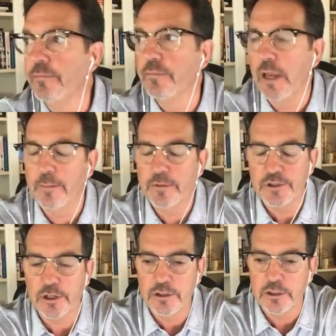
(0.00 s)

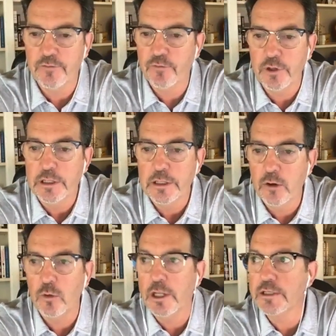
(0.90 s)
Amazon delivery
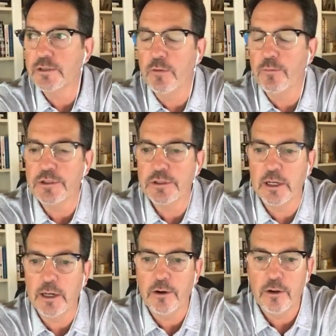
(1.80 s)
literally as we've been
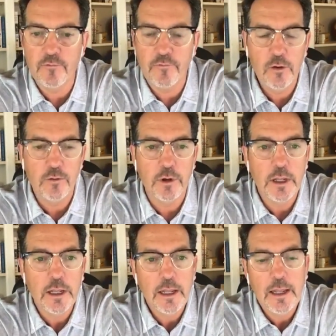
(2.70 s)
sitting here on the phone.
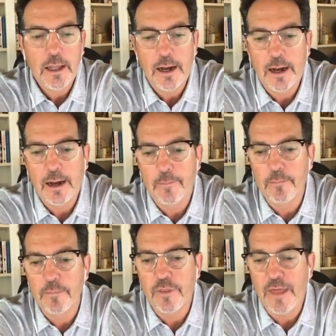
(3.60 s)

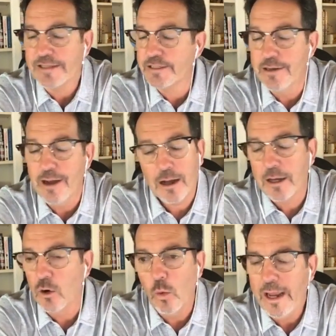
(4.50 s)
That's not going
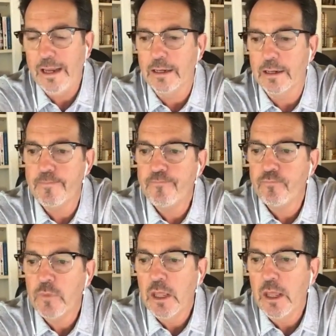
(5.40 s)
to wane.
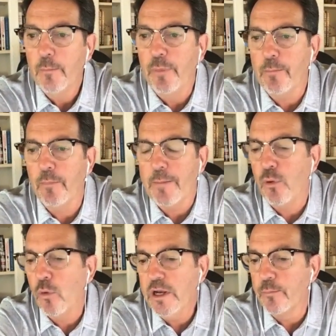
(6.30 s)
But my
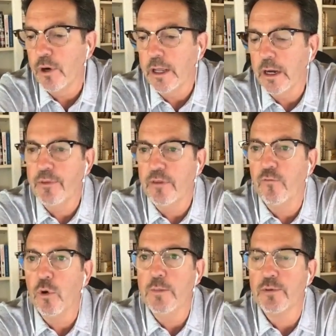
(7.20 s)
point of bringing up the
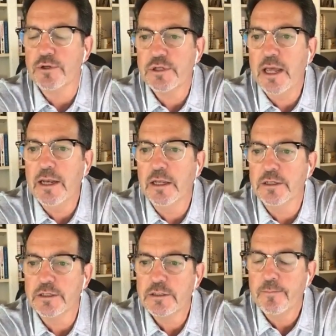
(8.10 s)
40%
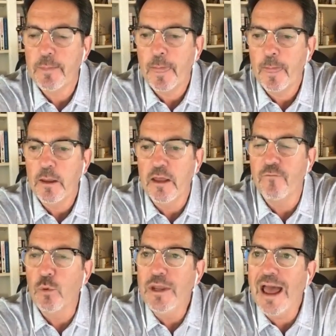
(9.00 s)
is,
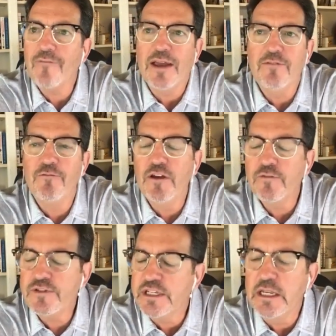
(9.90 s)
if we have a
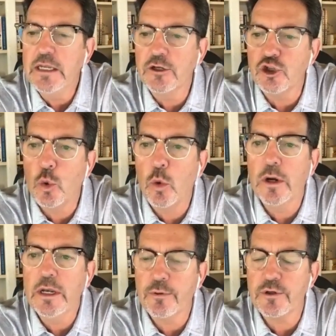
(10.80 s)
15 to
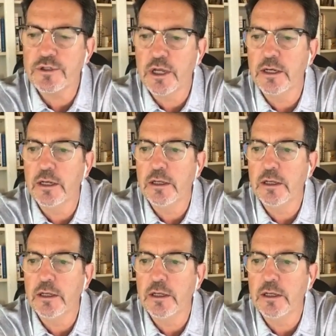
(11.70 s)
20%